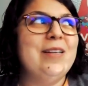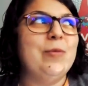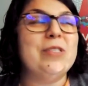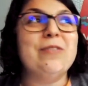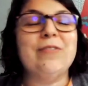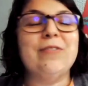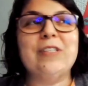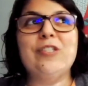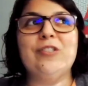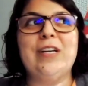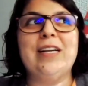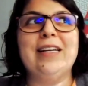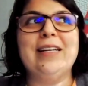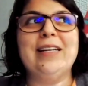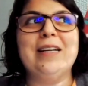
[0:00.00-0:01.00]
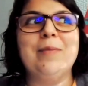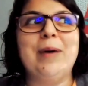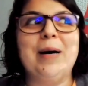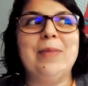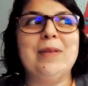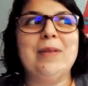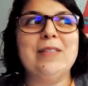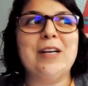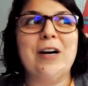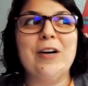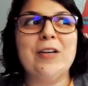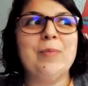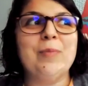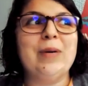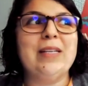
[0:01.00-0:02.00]
what's frustrating about this
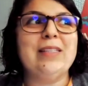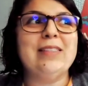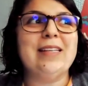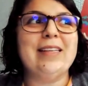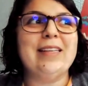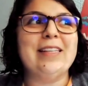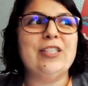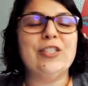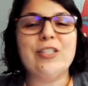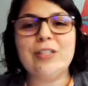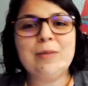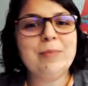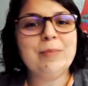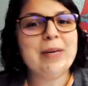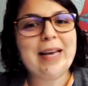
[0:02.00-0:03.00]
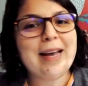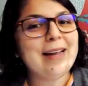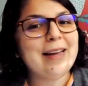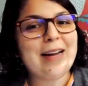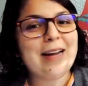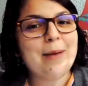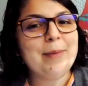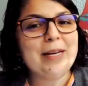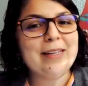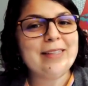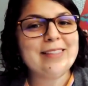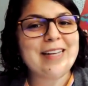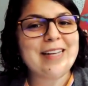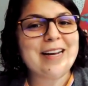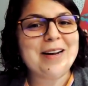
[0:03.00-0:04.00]
argument is like, it shouldn't be
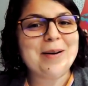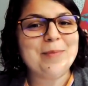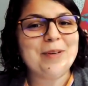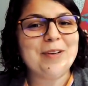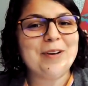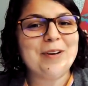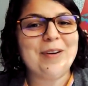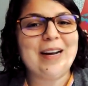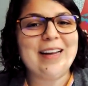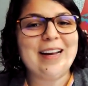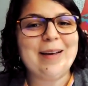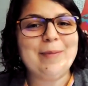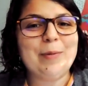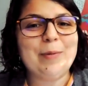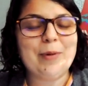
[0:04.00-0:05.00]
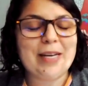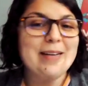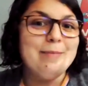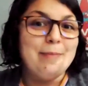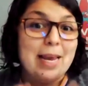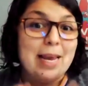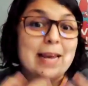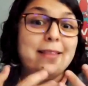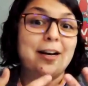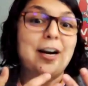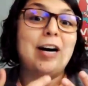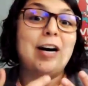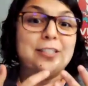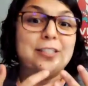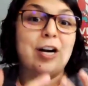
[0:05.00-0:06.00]
economics. You know, I mean, we can make the
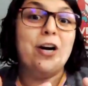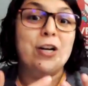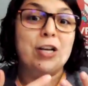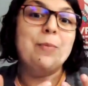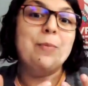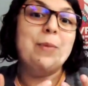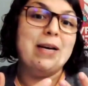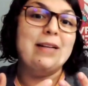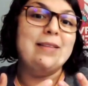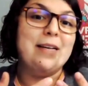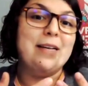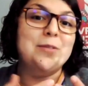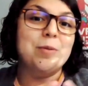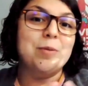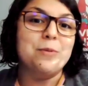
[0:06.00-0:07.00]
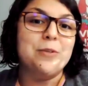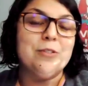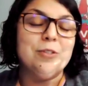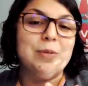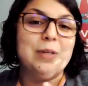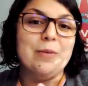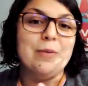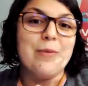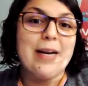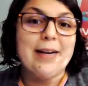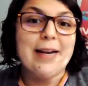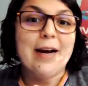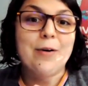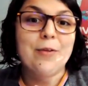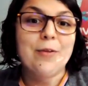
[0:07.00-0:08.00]
cost argument, and that's what we're doing right
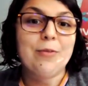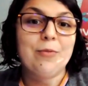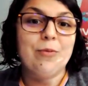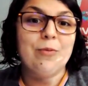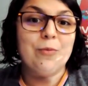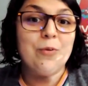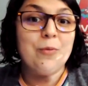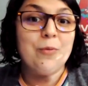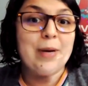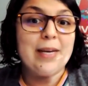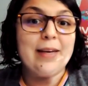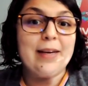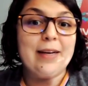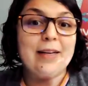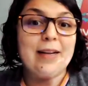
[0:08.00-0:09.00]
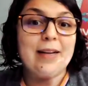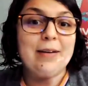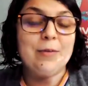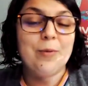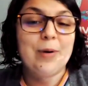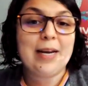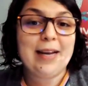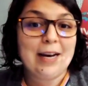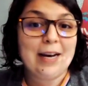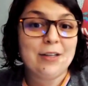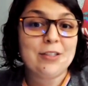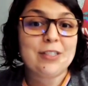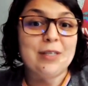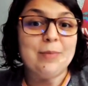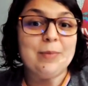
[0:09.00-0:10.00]
now through the rulemaking and the way
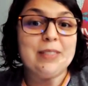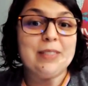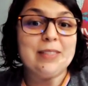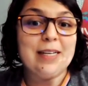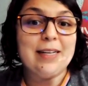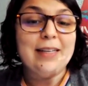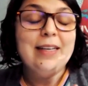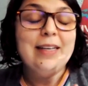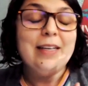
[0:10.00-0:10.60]
CalGEM is like,